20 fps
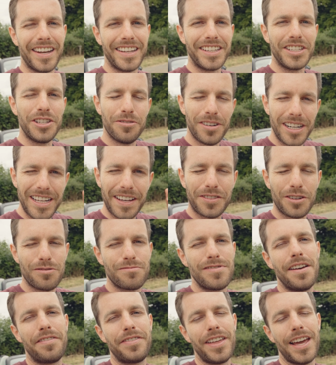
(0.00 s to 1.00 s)
You really have to
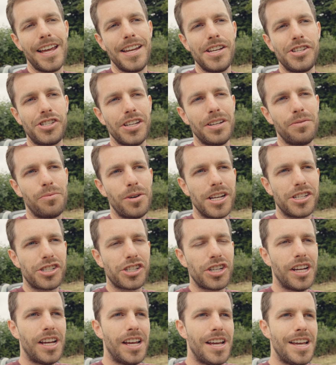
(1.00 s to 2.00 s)
rev the engine, which
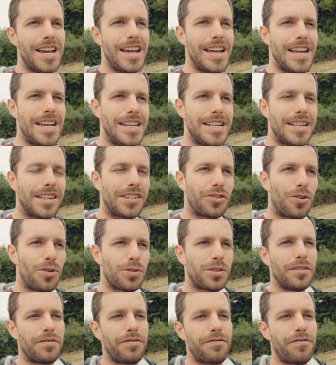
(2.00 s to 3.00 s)
in sort
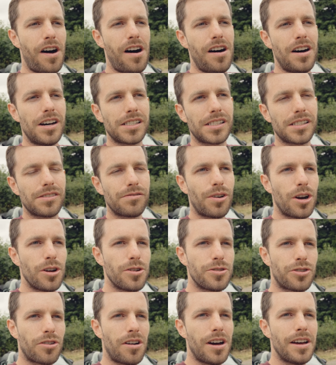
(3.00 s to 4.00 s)
of fast road
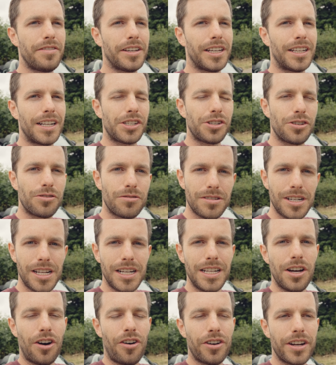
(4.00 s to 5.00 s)
driving, unless you're
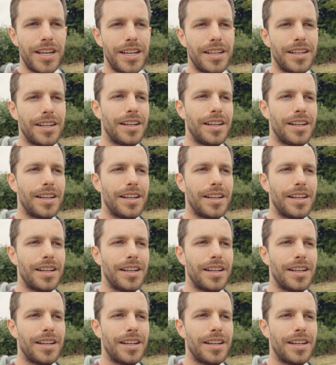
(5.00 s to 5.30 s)
really on it,